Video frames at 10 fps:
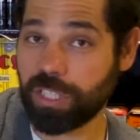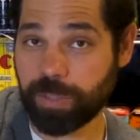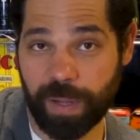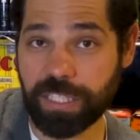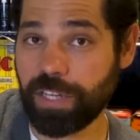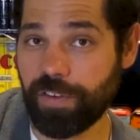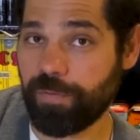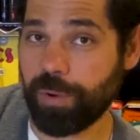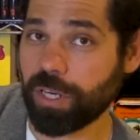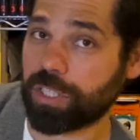expensive
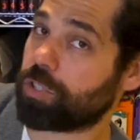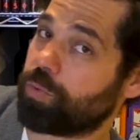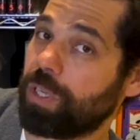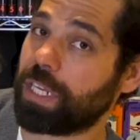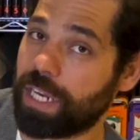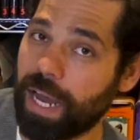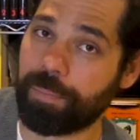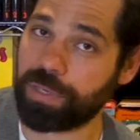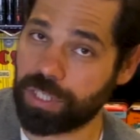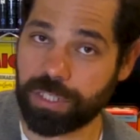of books, it's really not,
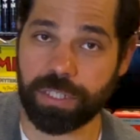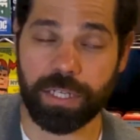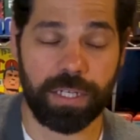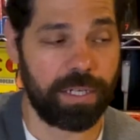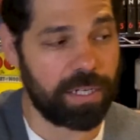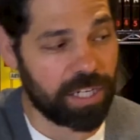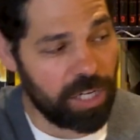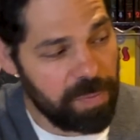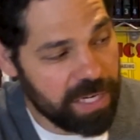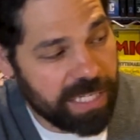but just
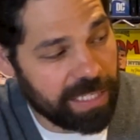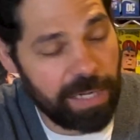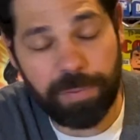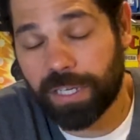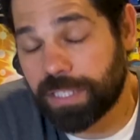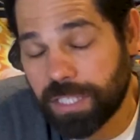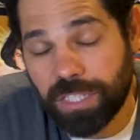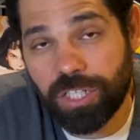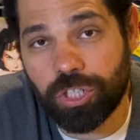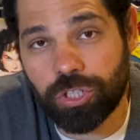could be a sleeper because it's
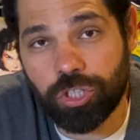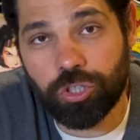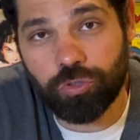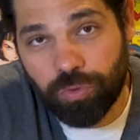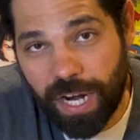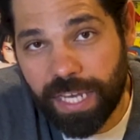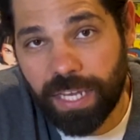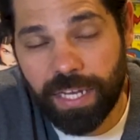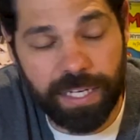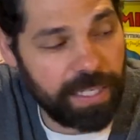such a
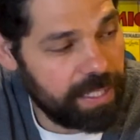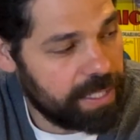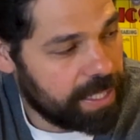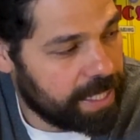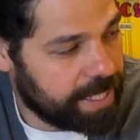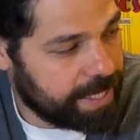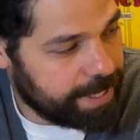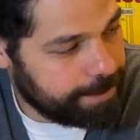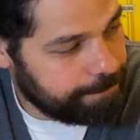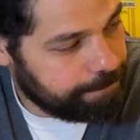striking
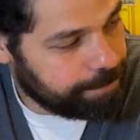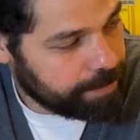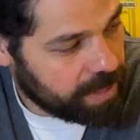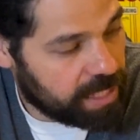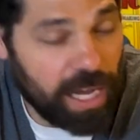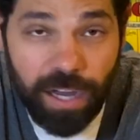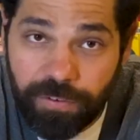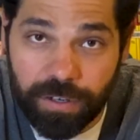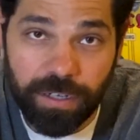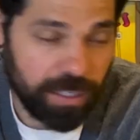
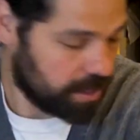cover.